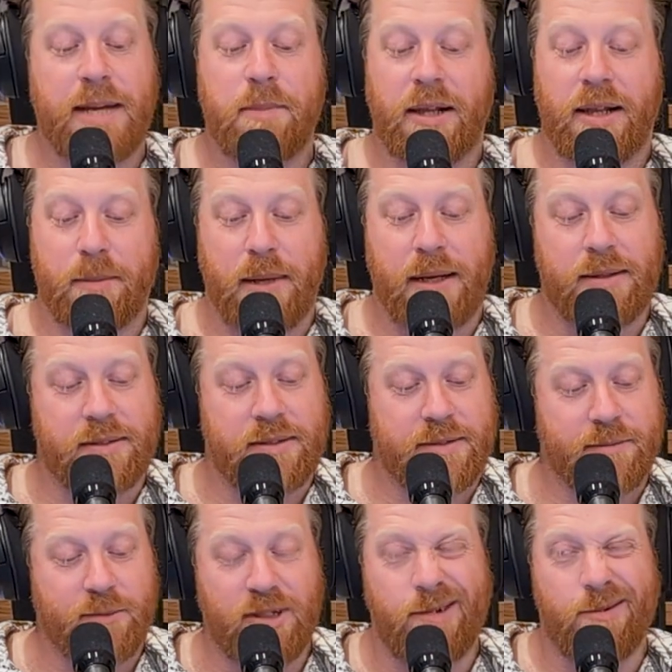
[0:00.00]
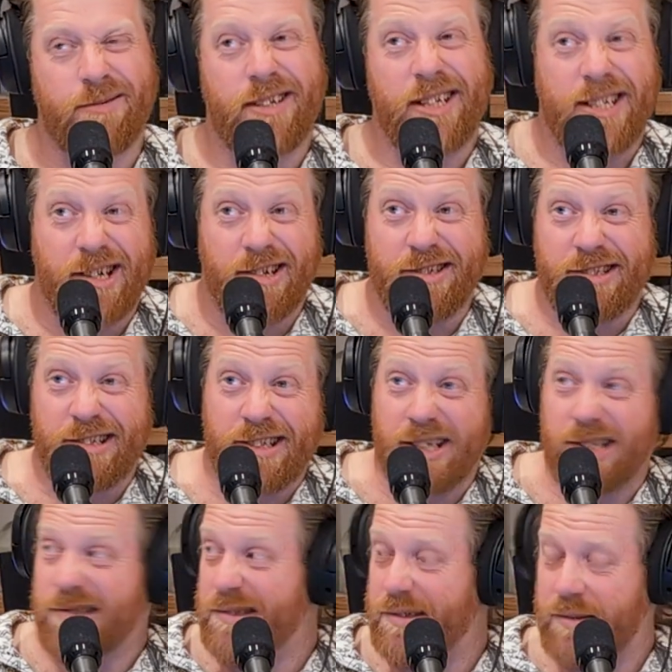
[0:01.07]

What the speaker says: Seemingly painless. Well, no one really knows, do they?